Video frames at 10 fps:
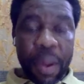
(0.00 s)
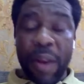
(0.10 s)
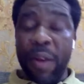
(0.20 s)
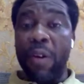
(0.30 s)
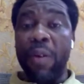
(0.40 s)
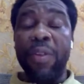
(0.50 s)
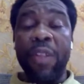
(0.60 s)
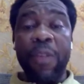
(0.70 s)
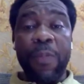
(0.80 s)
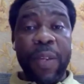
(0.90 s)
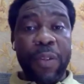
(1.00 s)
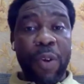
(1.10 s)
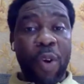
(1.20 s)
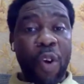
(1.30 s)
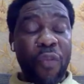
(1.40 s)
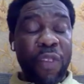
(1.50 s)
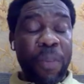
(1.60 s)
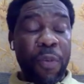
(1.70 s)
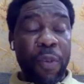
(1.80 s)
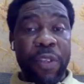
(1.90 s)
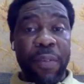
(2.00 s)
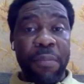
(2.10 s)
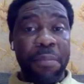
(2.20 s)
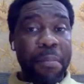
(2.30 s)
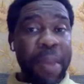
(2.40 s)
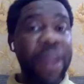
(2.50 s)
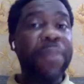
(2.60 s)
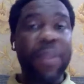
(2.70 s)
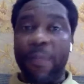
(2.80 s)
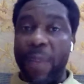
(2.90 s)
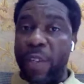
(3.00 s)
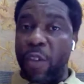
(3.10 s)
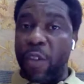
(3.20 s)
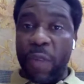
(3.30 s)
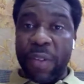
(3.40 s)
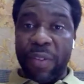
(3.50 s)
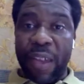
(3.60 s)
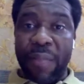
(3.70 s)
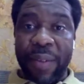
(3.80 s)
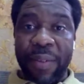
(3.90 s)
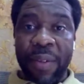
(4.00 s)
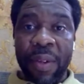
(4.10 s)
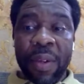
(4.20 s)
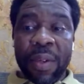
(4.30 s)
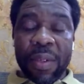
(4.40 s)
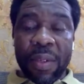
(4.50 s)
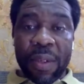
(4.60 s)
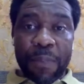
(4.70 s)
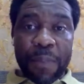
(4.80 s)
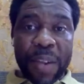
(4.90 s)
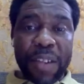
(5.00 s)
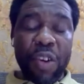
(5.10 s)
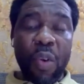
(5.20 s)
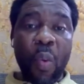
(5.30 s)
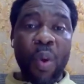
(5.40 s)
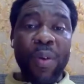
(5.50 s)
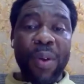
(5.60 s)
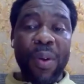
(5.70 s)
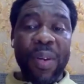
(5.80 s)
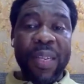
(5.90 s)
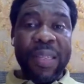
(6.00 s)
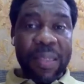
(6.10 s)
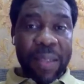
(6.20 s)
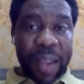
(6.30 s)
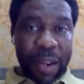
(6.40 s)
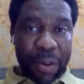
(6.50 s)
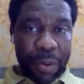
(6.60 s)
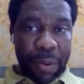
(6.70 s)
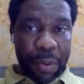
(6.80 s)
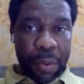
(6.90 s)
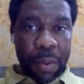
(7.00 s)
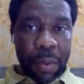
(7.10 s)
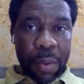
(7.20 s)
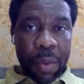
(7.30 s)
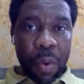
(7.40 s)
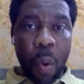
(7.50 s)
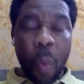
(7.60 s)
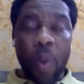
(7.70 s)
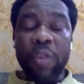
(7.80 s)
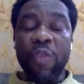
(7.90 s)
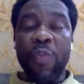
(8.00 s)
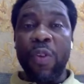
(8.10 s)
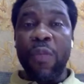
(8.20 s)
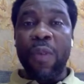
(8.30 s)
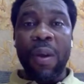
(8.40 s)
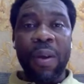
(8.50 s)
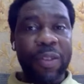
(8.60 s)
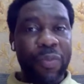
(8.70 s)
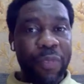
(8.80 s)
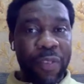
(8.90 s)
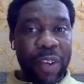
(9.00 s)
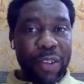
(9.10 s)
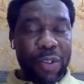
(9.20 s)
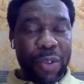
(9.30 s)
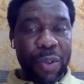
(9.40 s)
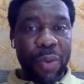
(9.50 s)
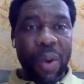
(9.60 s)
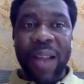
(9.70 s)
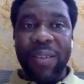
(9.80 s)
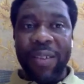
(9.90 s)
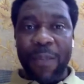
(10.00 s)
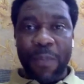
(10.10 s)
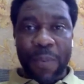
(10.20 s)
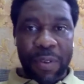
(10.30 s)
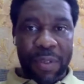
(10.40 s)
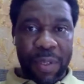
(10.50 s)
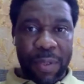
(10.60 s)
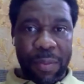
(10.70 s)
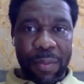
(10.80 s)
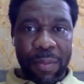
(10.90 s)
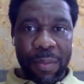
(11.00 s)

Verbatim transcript: And also, the place you're comfortable with may be the place of your assignment, depending on what God is telling you or what the Spirit of God is revealing to you as a person.